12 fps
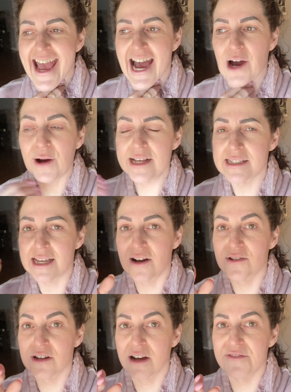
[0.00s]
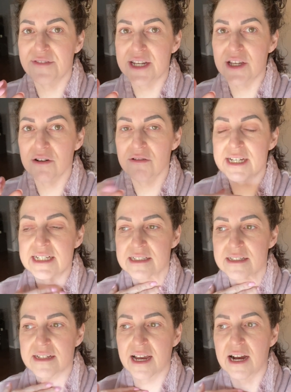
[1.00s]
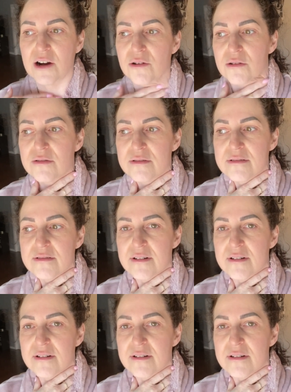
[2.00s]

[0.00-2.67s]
how I sound on video isn't how